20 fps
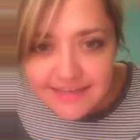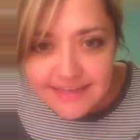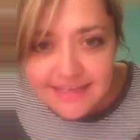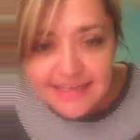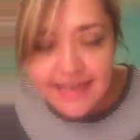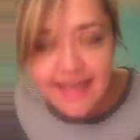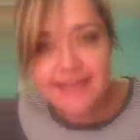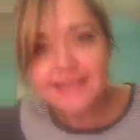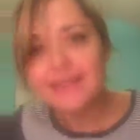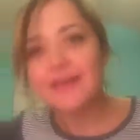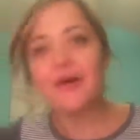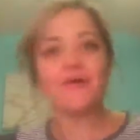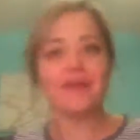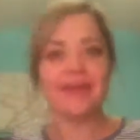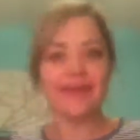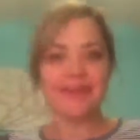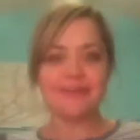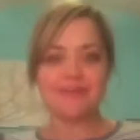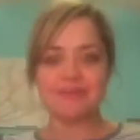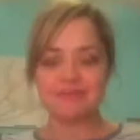Yeah,
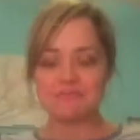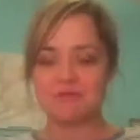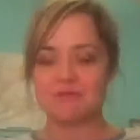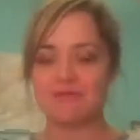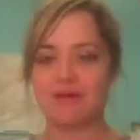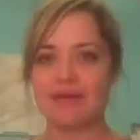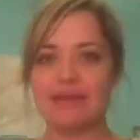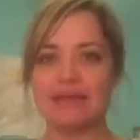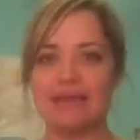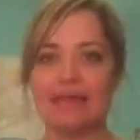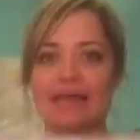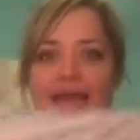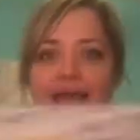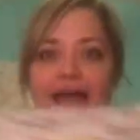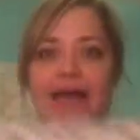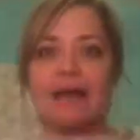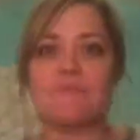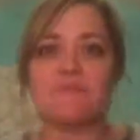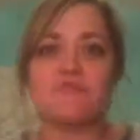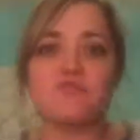okay, you can be quiet.
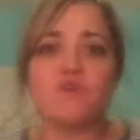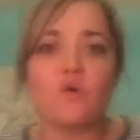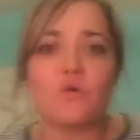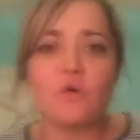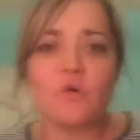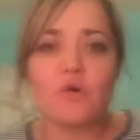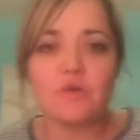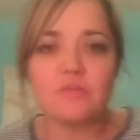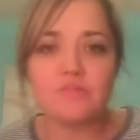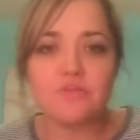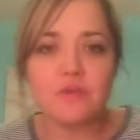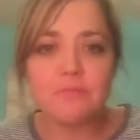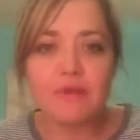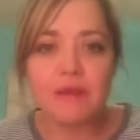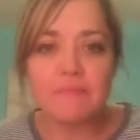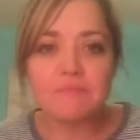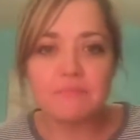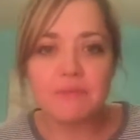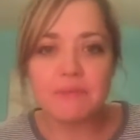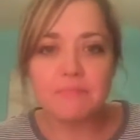I'm so cold, so I'm
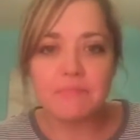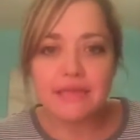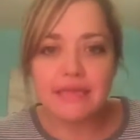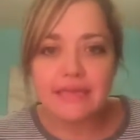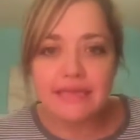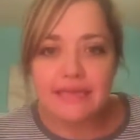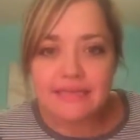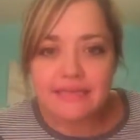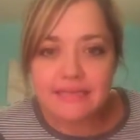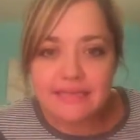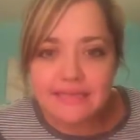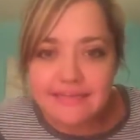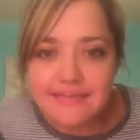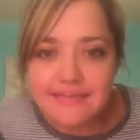wrapped in my blanket.